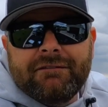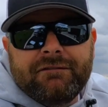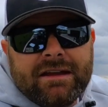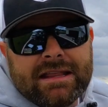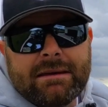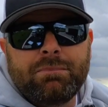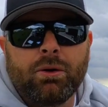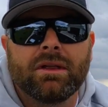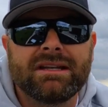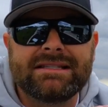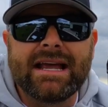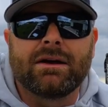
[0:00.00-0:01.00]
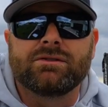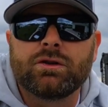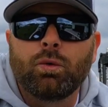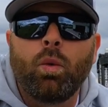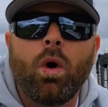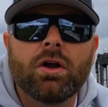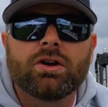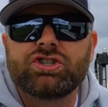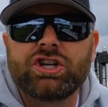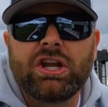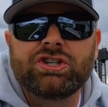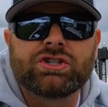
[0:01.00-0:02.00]
feet. They pull it down, so the water
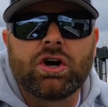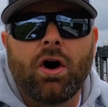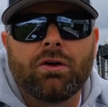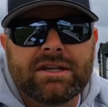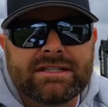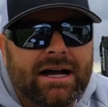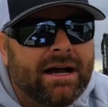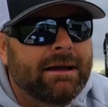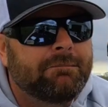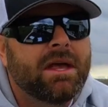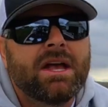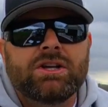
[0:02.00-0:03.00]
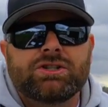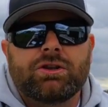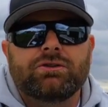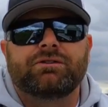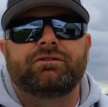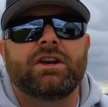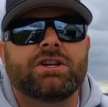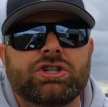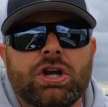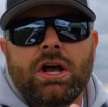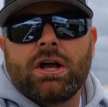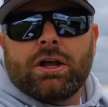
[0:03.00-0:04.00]
changes all the time. So those fish
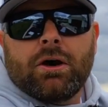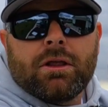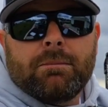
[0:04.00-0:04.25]
go to the